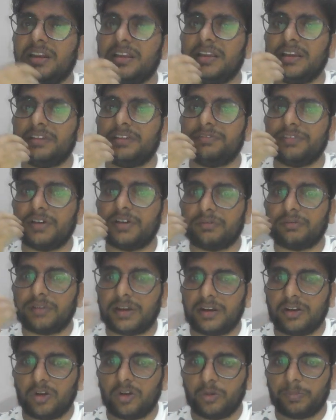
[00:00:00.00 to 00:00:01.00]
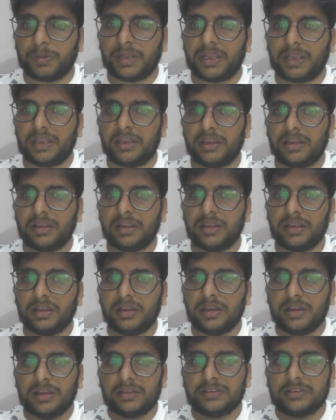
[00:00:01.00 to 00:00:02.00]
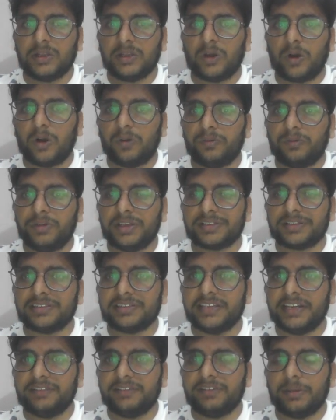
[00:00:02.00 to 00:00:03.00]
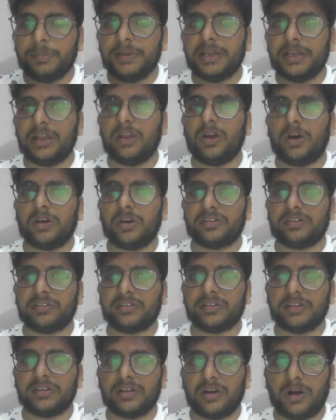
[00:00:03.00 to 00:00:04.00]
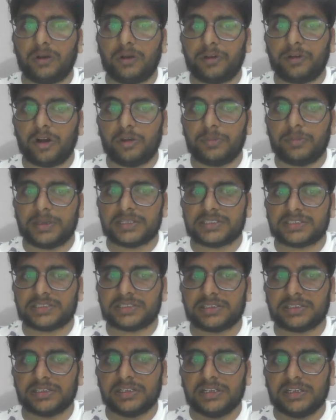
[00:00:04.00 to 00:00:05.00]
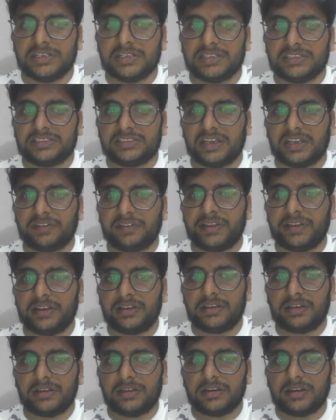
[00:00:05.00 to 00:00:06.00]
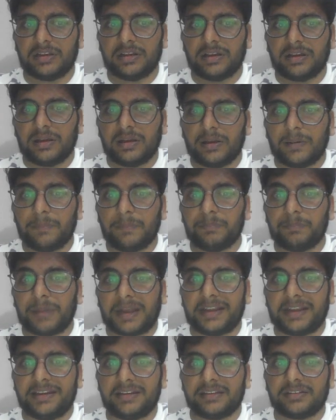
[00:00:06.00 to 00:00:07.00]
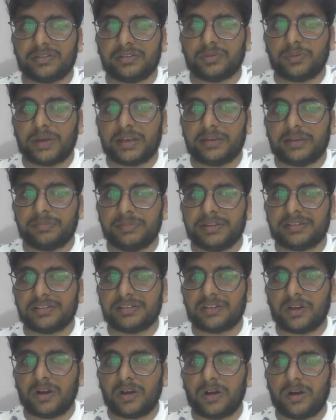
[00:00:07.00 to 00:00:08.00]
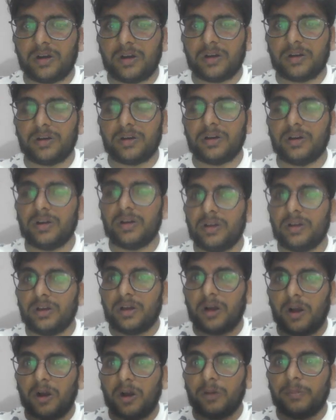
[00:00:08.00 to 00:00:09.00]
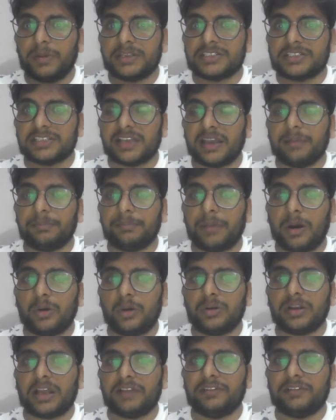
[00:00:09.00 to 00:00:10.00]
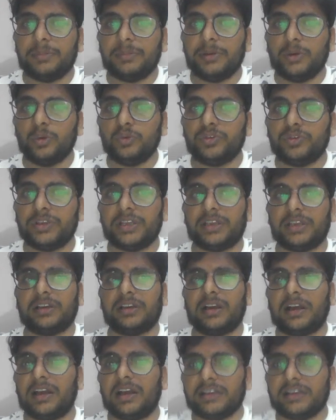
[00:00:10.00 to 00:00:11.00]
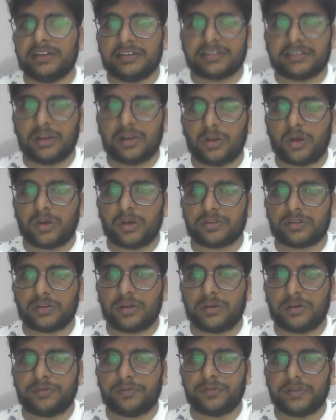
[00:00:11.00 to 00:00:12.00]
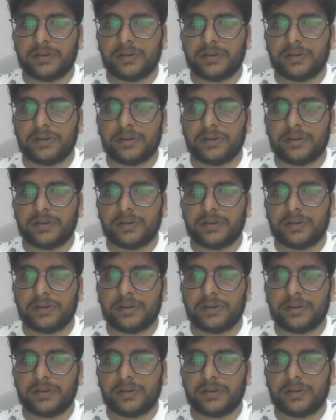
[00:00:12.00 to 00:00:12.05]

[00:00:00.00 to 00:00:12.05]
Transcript: it for 1 rupee, then obviously it will be a loss of how much? 7 minus 1 means how much amount I will be losing. It's a loss of,